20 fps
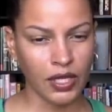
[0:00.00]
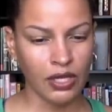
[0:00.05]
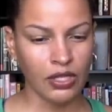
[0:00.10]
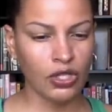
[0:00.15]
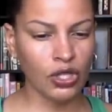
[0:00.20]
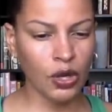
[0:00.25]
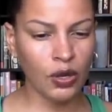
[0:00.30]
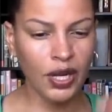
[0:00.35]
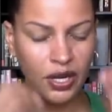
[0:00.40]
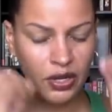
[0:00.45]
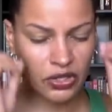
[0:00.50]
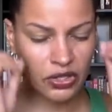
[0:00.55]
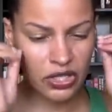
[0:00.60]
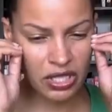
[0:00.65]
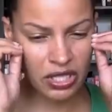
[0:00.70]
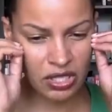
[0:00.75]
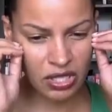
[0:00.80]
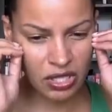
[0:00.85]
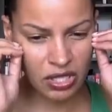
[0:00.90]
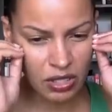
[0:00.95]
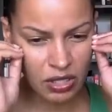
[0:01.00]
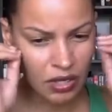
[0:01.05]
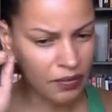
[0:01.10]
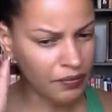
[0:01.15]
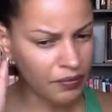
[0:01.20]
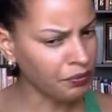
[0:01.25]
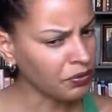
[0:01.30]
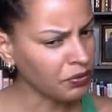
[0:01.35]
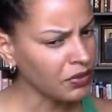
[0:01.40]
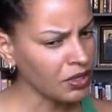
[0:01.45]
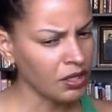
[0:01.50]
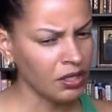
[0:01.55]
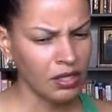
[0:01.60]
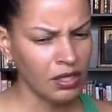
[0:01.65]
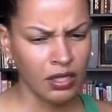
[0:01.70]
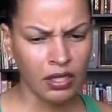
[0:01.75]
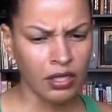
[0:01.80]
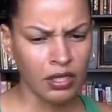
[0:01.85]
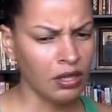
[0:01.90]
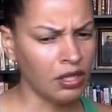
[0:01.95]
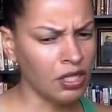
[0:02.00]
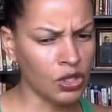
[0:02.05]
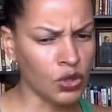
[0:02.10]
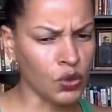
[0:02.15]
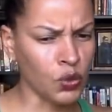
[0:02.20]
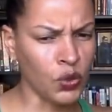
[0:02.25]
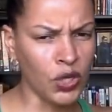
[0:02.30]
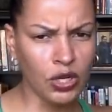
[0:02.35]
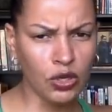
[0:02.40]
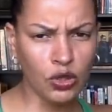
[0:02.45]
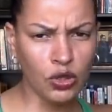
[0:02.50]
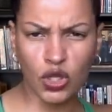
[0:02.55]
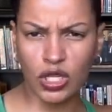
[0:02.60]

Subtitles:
So there's this weird